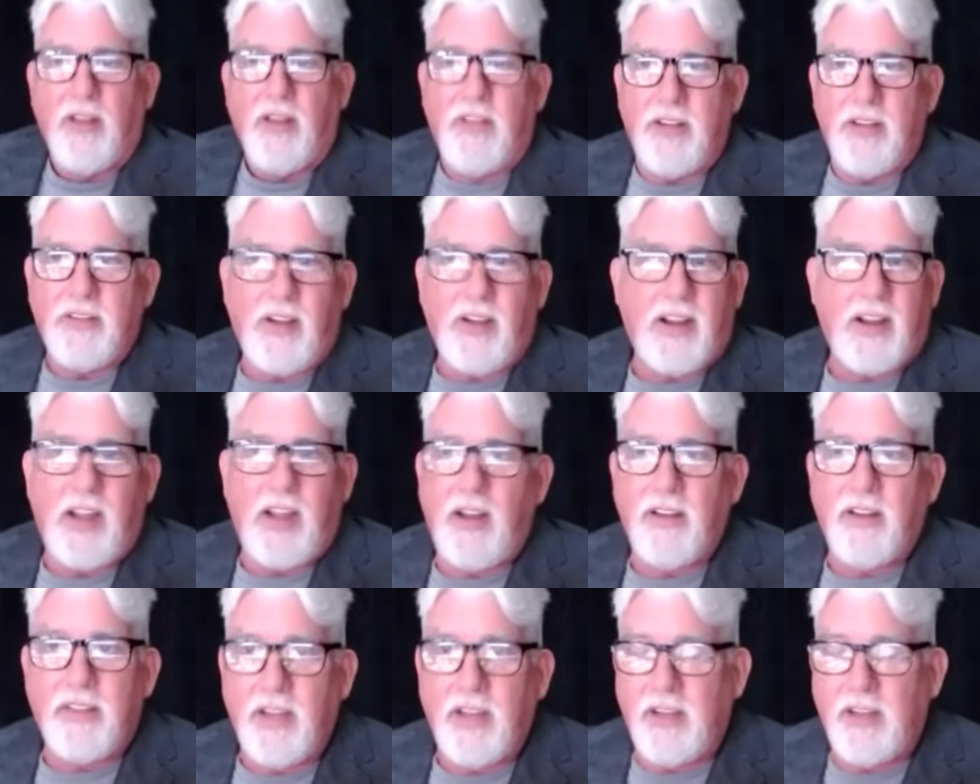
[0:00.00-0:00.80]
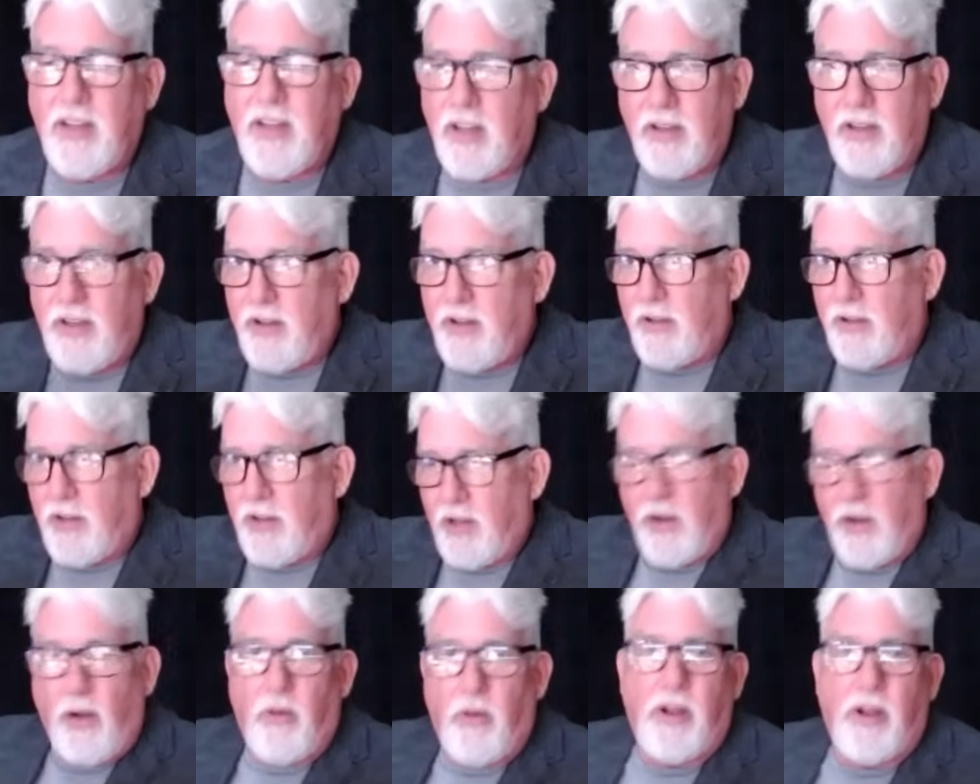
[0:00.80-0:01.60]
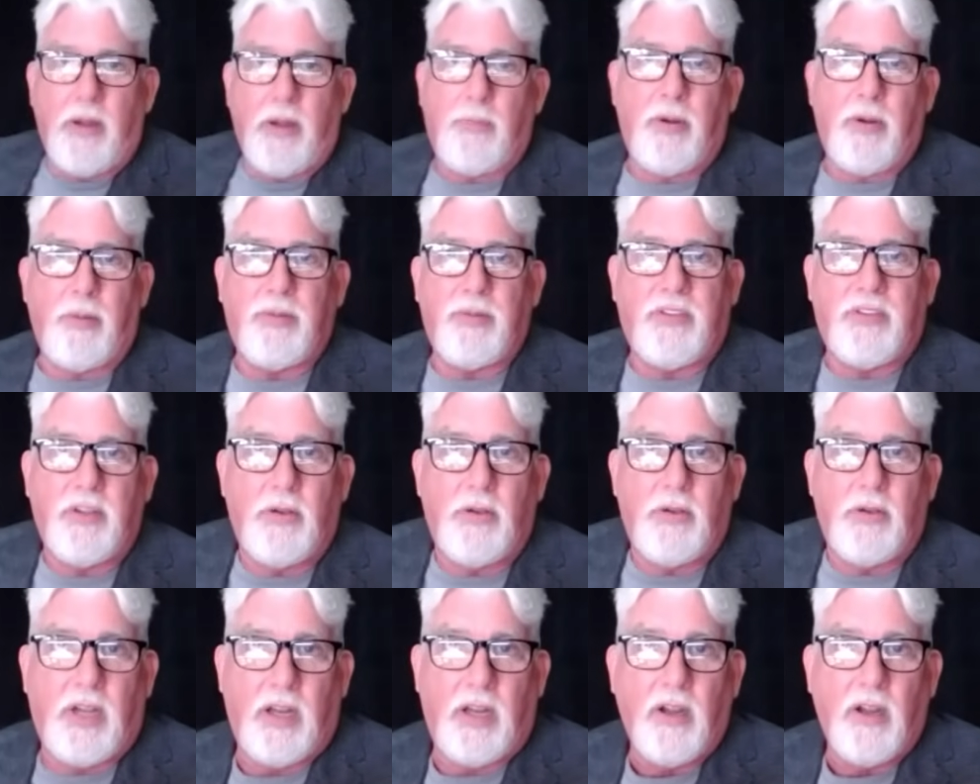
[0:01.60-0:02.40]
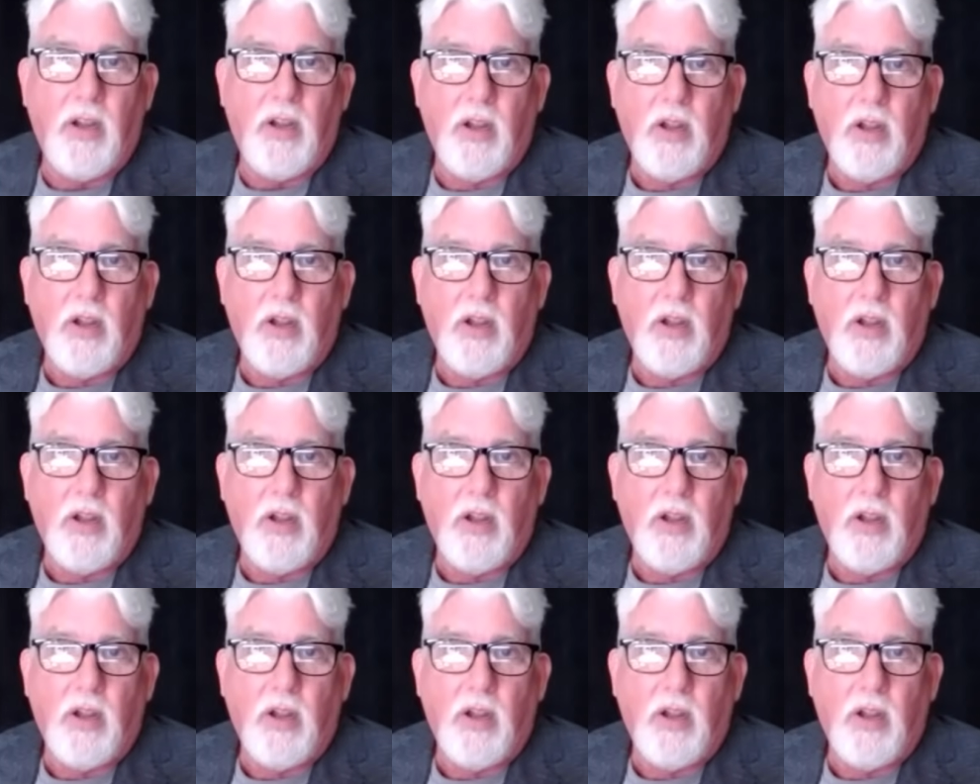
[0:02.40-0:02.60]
This is the kind of thing that it can go on in perpetuity.